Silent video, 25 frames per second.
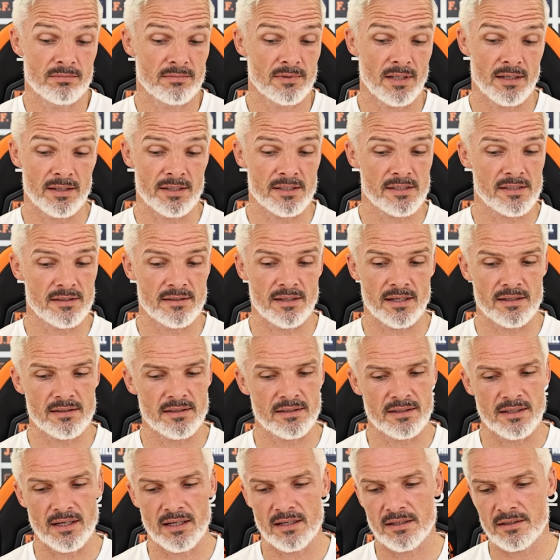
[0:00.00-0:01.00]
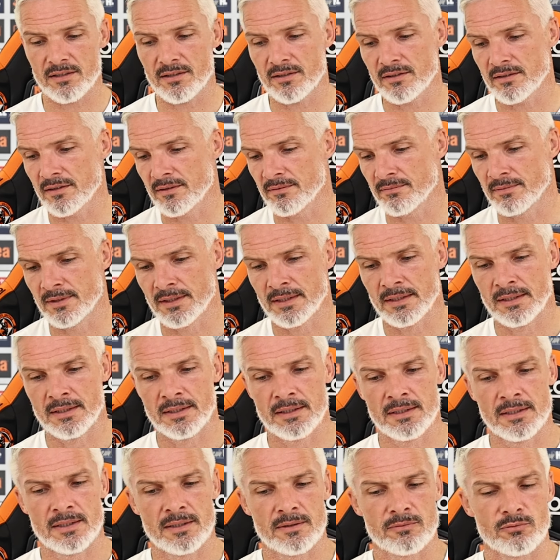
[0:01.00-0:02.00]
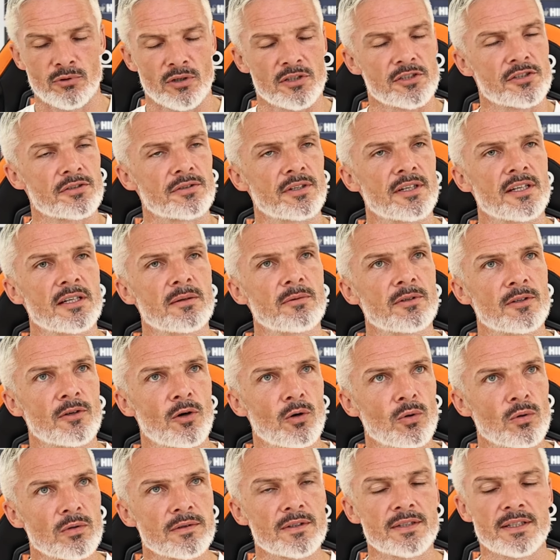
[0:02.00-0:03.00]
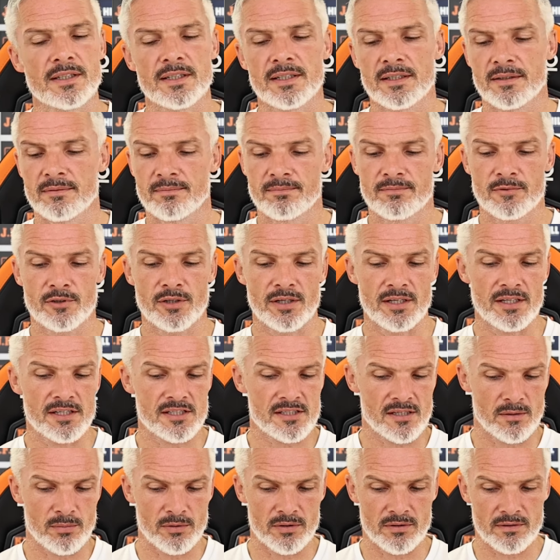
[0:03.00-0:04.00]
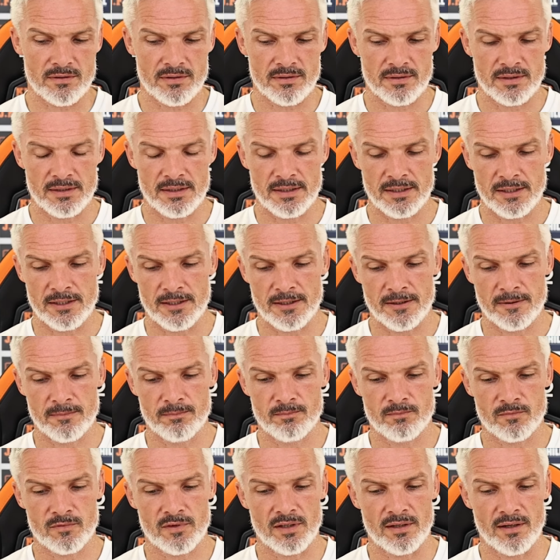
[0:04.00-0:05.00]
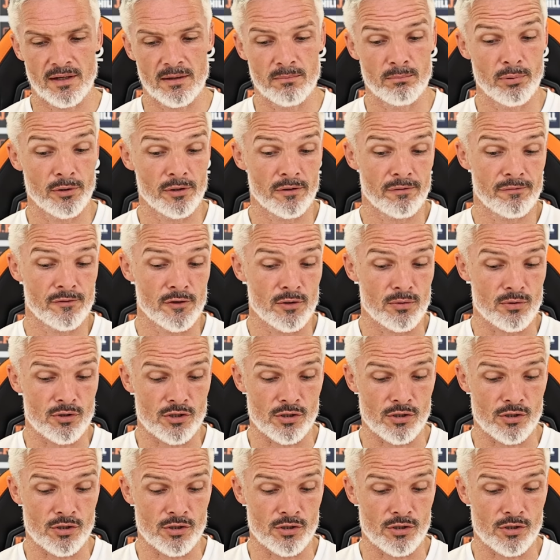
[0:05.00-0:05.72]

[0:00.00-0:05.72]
The likes of Declan Gallagher and Ross Graham and Holty and Craig Sibbald, to name but a few.